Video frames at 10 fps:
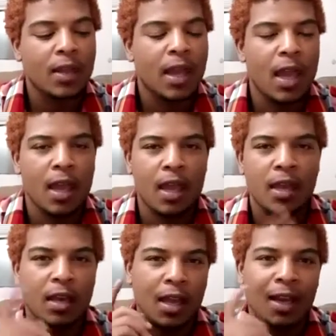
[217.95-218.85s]

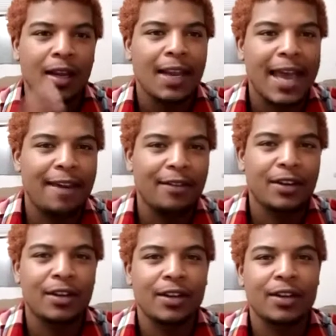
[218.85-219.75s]
And
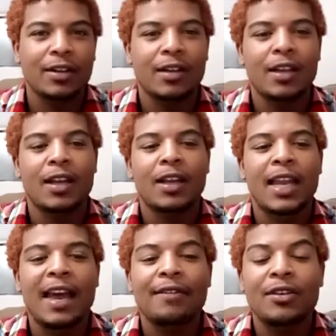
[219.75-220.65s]
lavender.
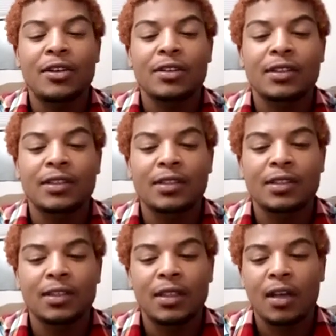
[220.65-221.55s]
Lavender
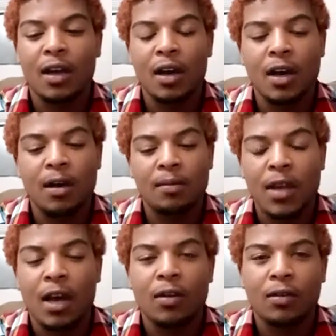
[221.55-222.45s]
is
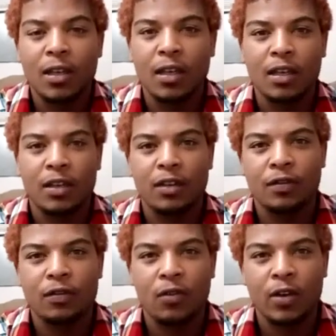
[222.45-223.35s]
not only good
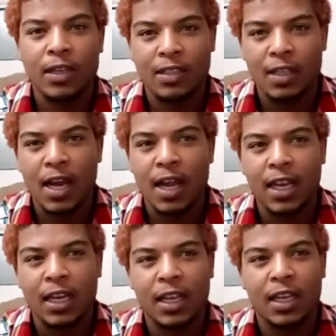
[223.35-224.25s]
for
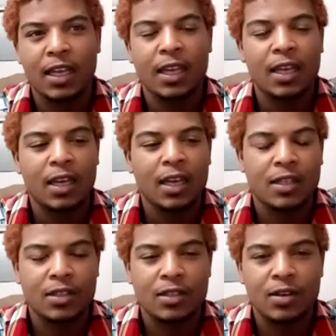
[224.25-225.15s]
anxiety
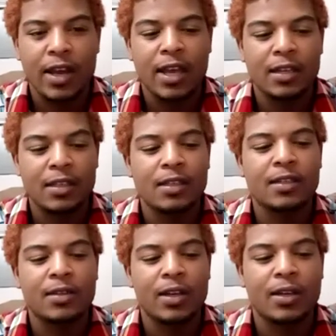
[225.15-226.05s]
and stress,
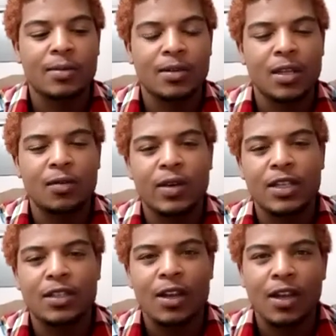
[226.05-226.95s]
you get what I'm saying,
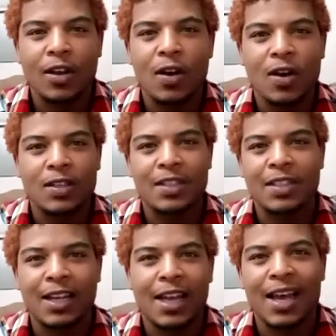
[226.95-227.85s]
which
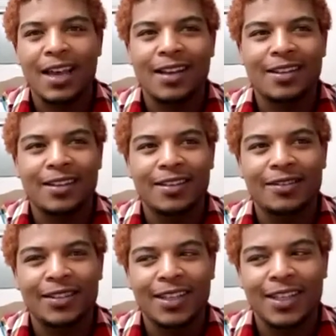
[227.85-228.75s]
causes a lot of
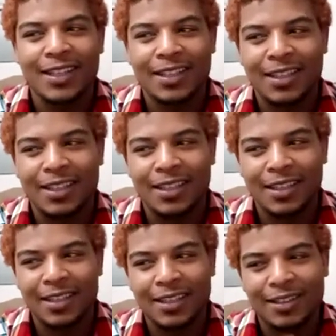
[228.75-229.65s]

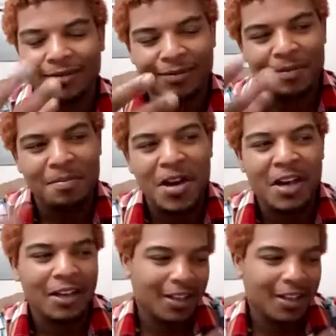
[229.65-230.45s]
the muck